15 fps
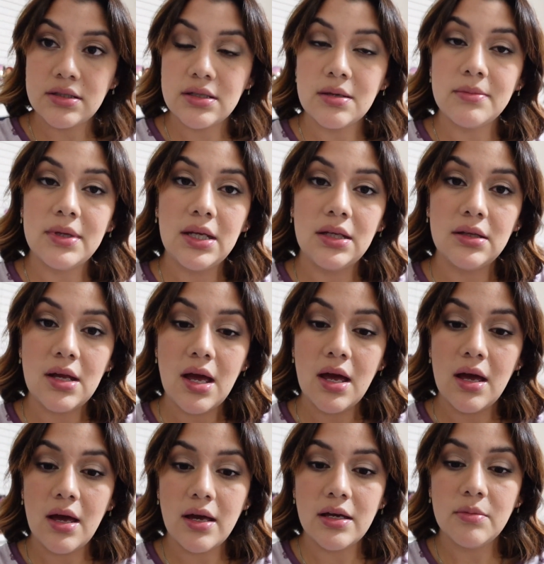something
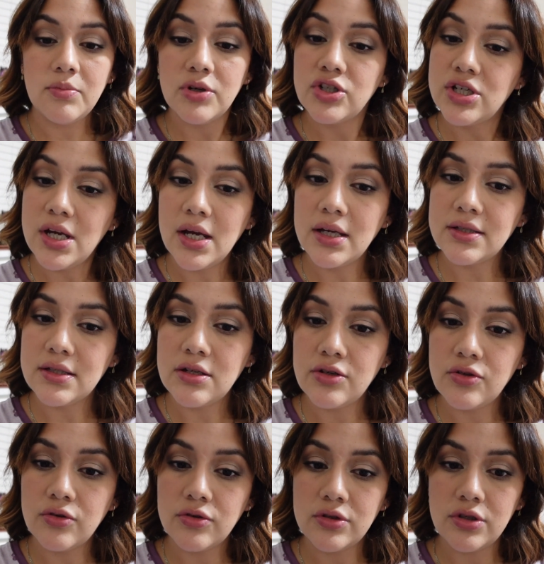that I appreciate as an
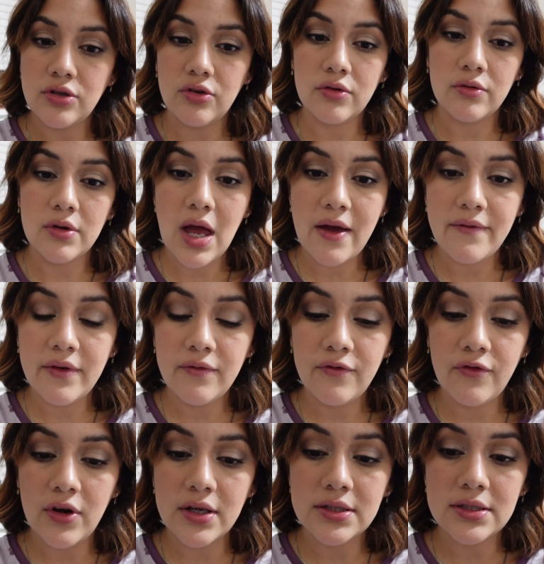adult. You know, having
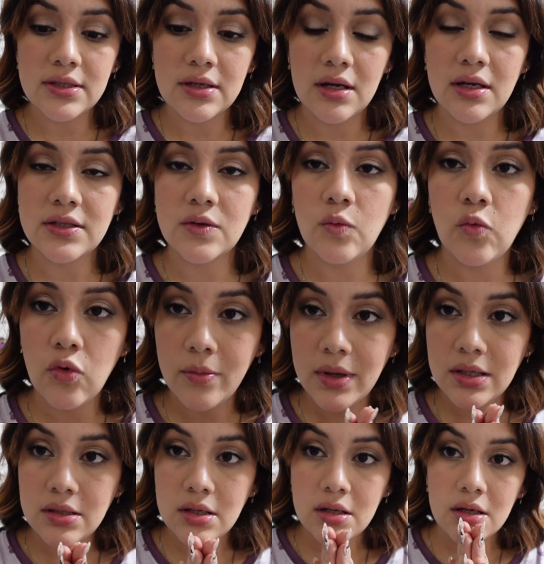friends as a
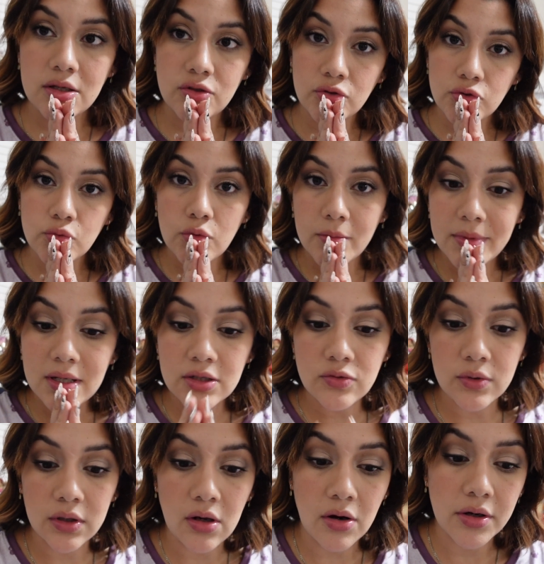woman, adult woman, it's
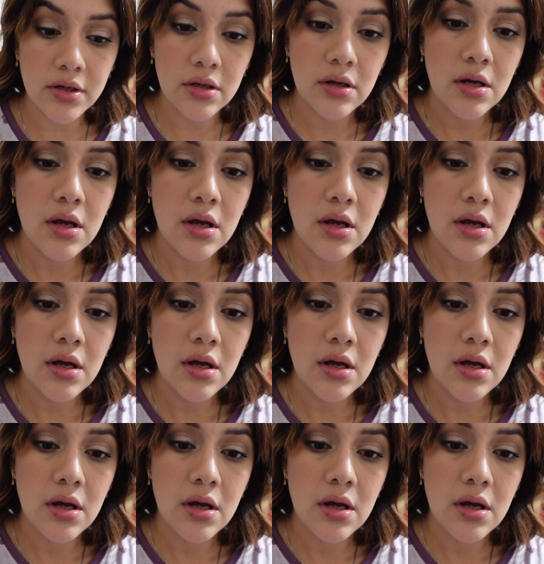really hard.